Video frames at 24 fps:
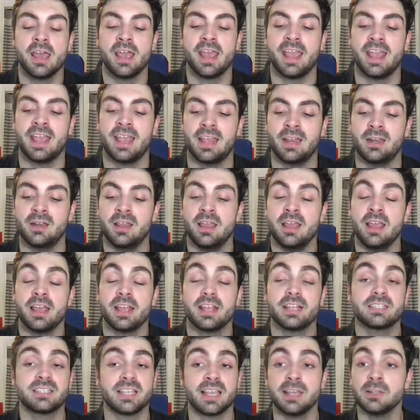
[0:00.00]
And
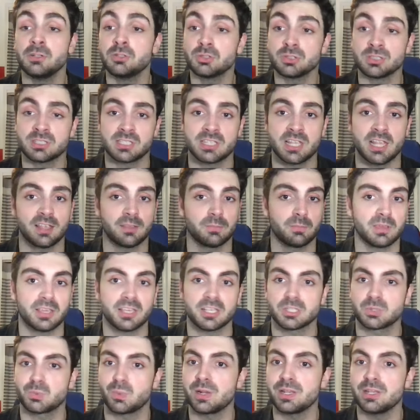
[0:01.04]
it's interesting
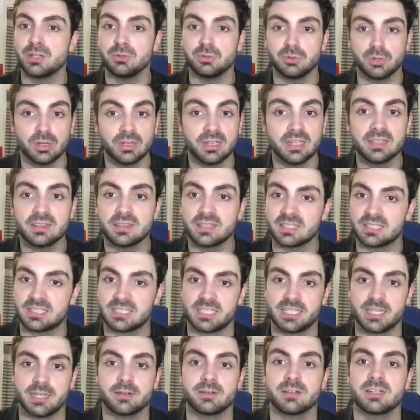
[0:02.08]
because when you look at this
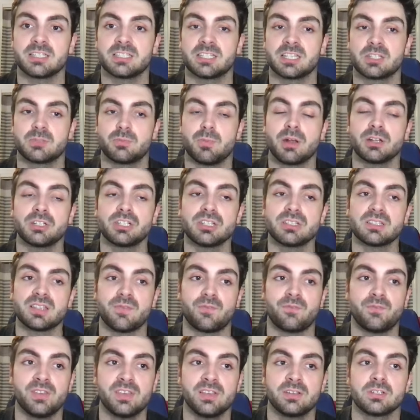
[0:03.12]
series, as much as it
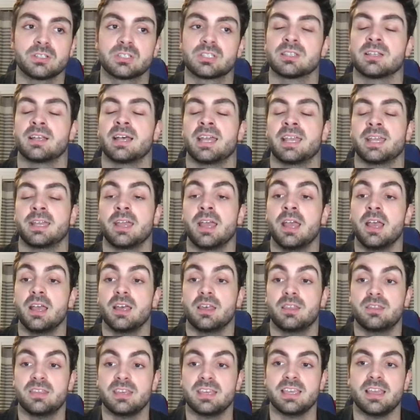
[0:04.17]
feels like
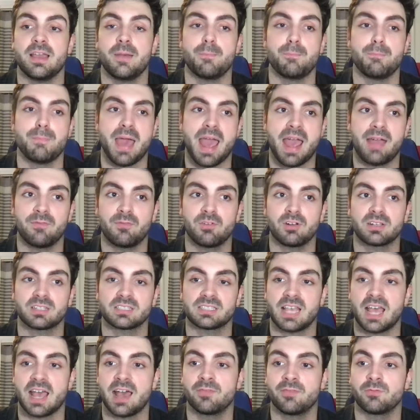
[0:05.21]
the Mavericks
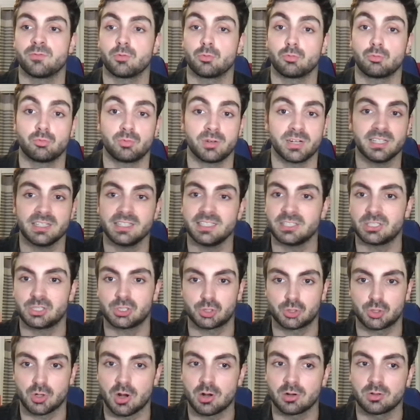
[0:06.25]
have really
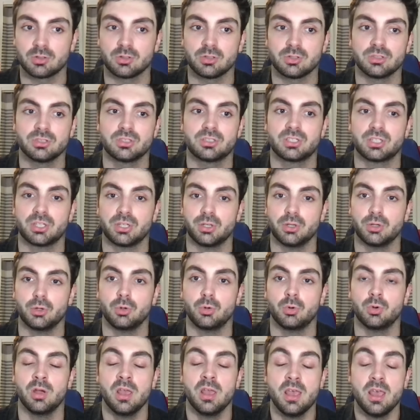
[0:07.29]
struggled
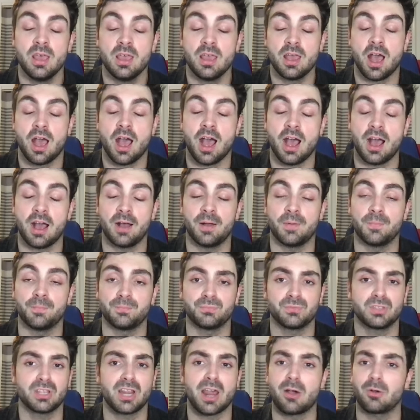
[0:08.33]
to, um,
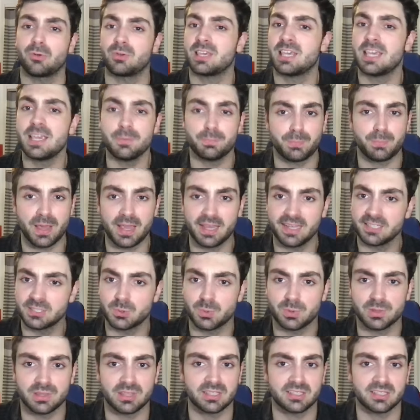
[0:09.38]
you know, keep pace with the